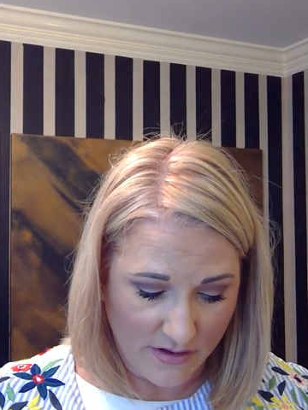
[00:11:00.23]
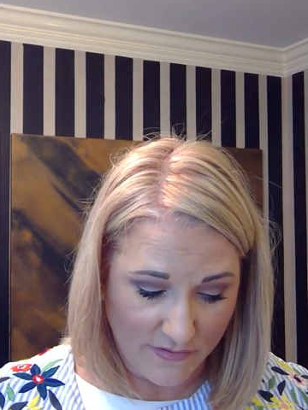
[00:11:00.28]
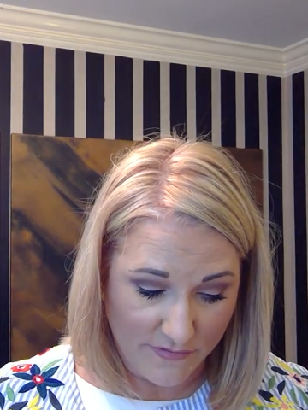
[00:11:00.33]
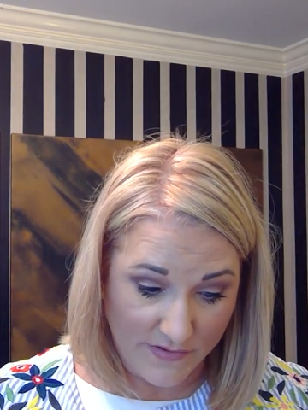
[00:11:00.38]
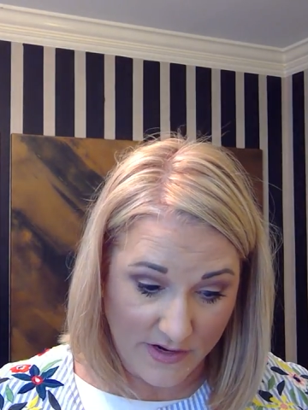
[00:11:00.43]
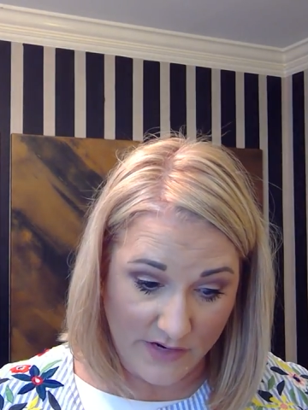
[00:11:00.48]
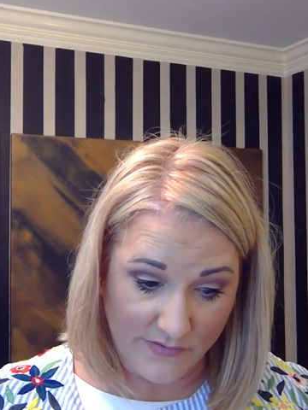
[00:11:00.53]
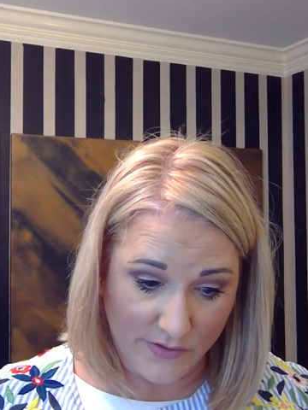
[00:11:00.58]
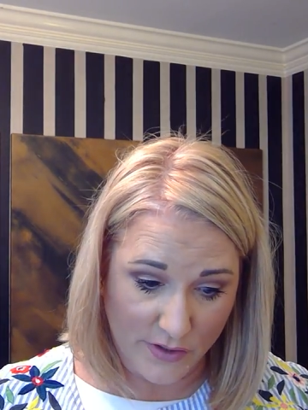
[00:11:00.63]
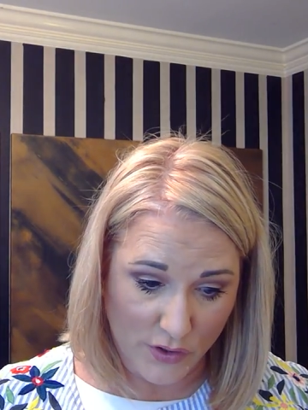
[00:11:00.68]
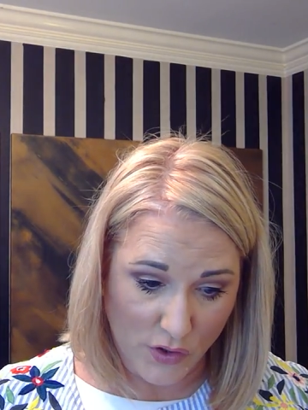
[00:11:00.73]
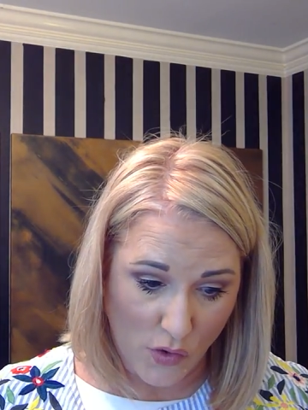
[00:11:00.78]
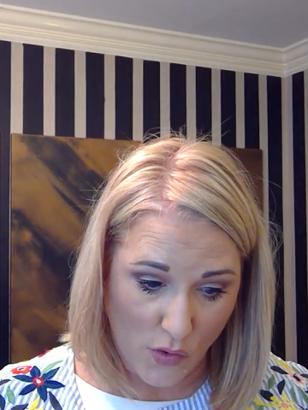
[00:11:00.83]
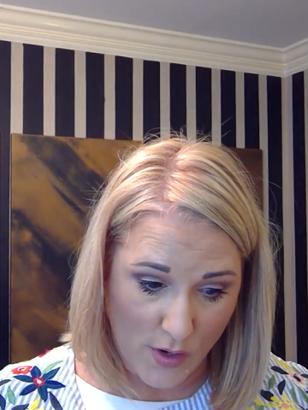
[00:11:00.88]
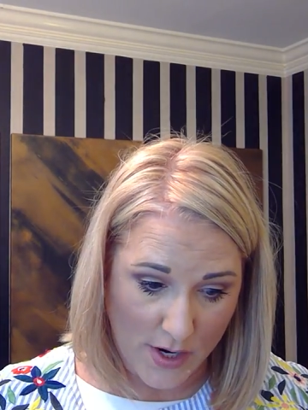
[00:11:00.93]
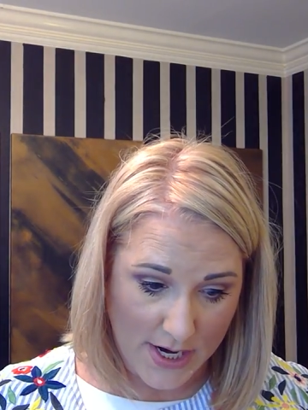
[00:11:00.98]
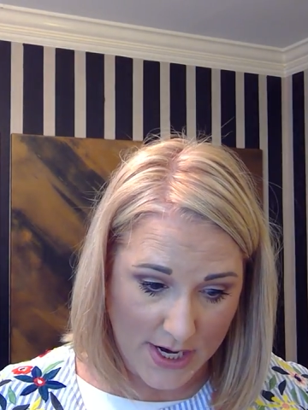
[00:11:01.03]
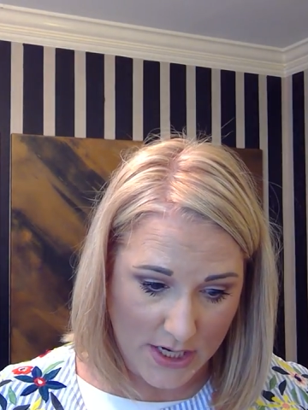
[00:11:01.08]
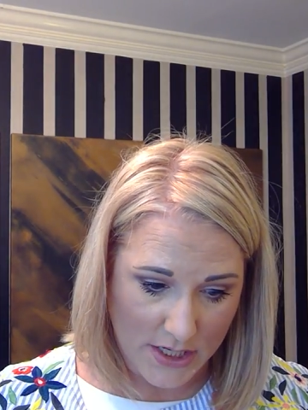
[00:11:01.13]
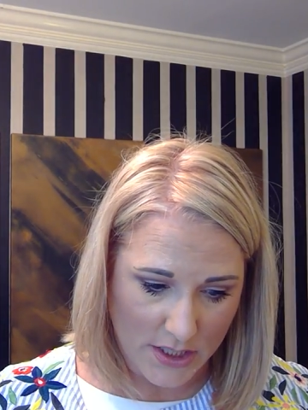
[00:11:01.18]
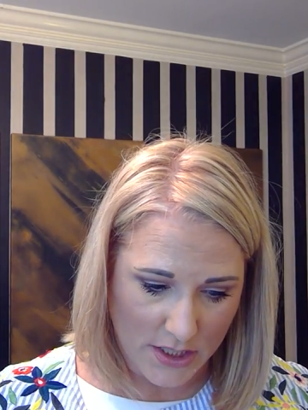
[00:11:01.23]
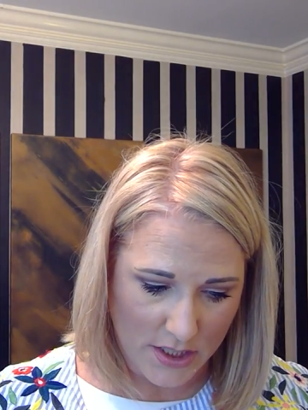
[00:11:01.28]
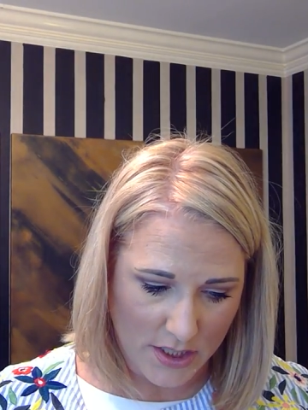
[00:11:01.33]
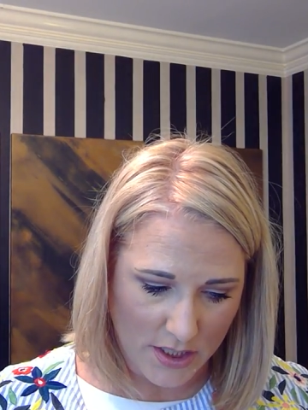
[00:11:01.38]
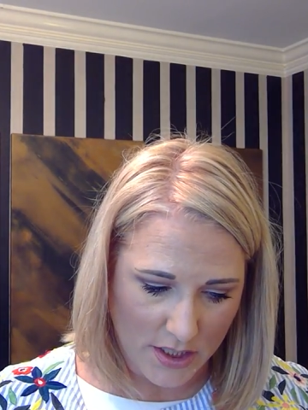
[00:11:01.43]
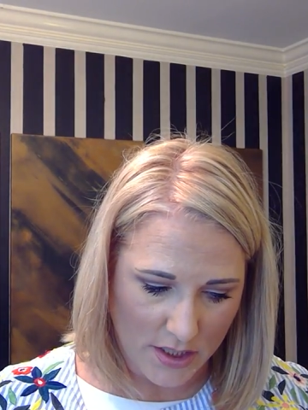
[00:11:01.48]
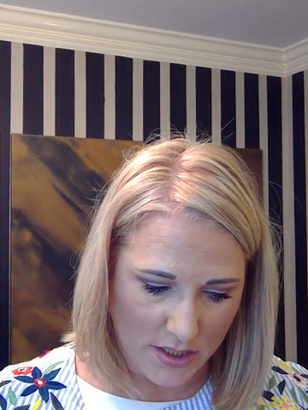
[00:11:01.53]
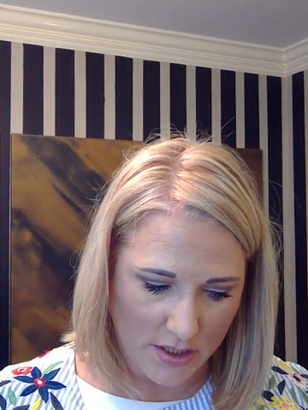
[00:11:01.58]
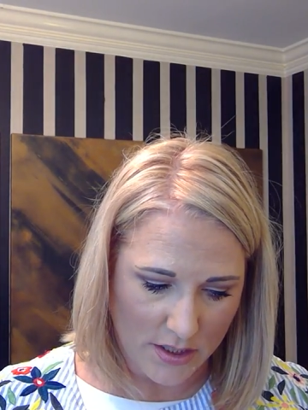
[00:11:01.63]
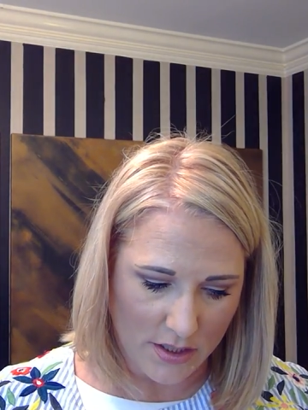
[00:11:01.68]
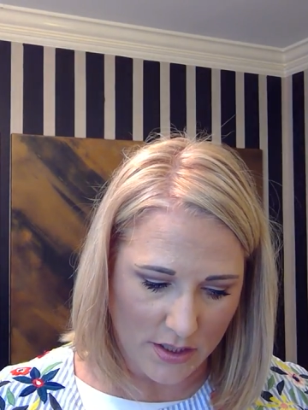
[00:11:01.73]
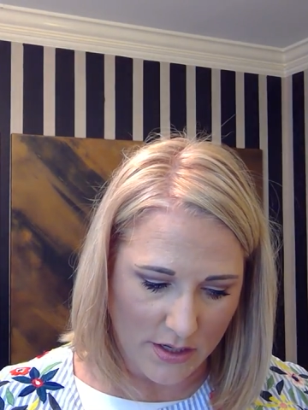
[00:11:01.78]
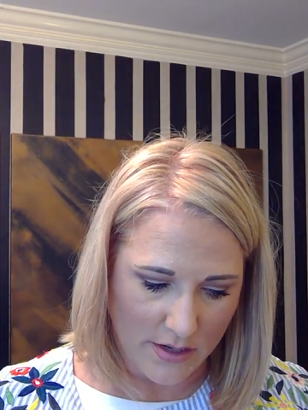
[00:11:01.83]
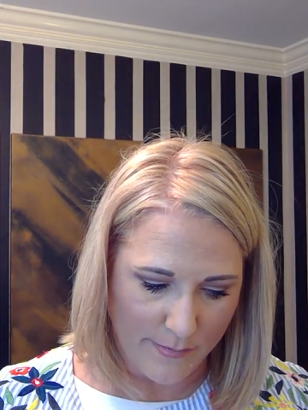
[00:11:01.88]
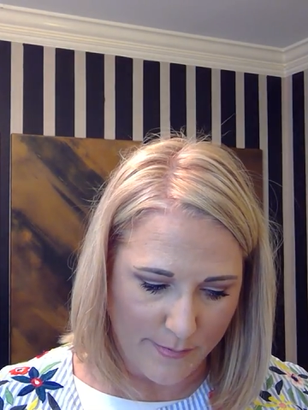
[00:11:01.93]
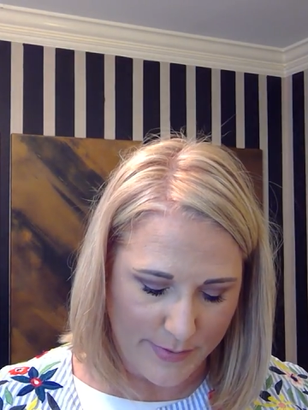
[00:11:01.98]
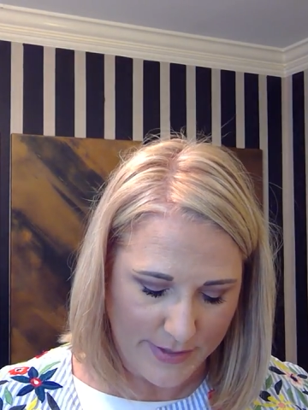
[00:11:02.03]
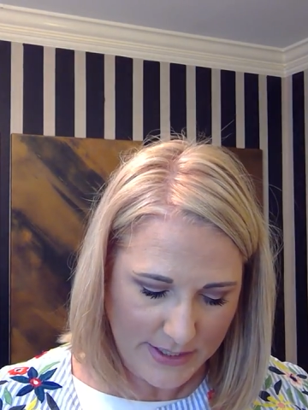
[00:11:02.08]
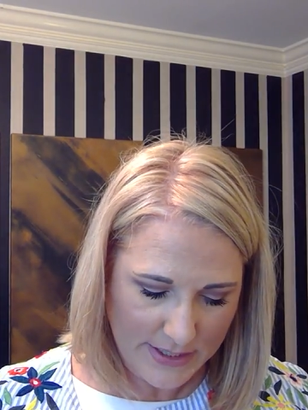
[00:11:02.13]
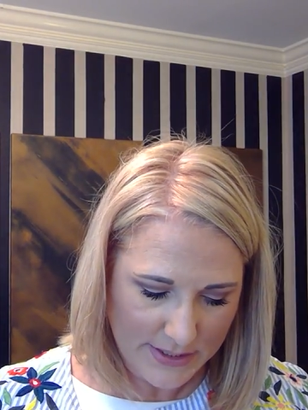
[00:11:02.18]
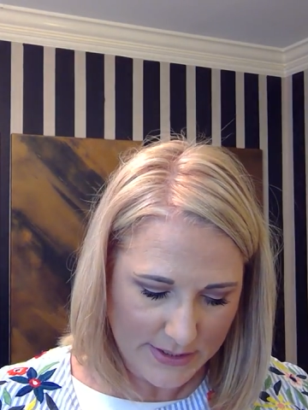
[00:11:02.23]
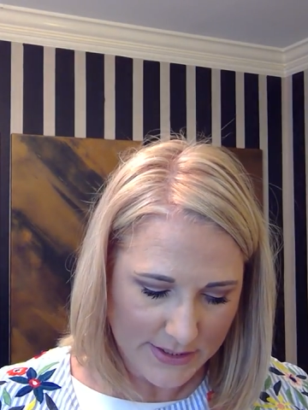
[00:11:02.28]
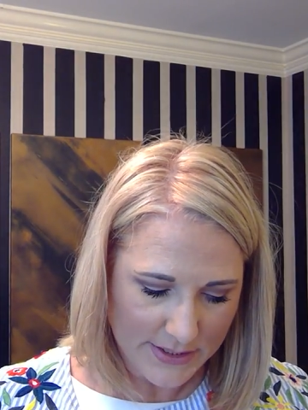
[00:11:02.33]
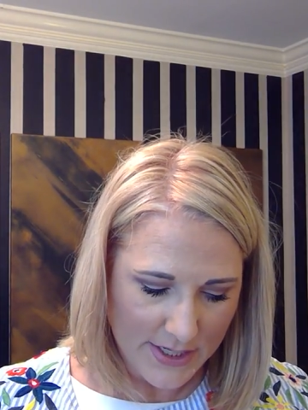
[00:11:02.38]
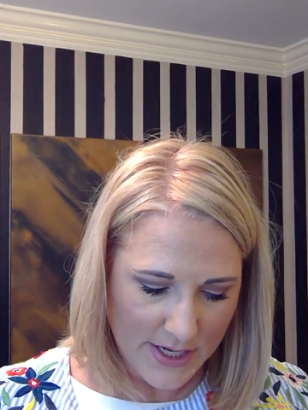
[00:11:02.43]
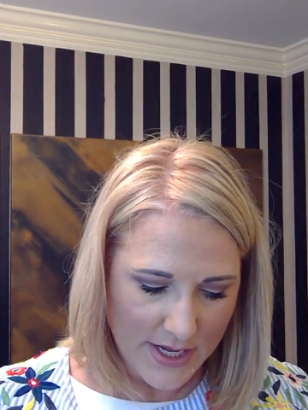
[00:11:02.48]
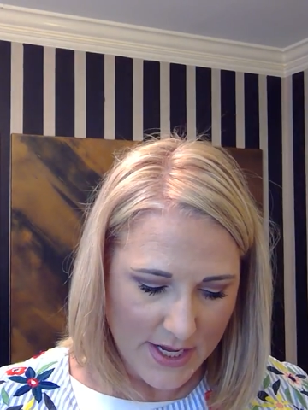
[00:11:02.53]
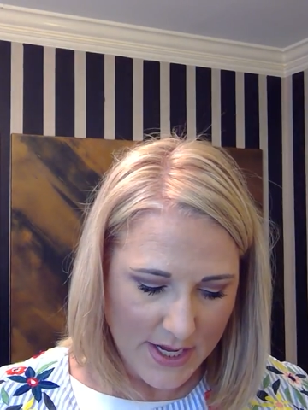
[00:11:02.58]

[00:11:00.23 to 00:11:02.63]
favored quite a bit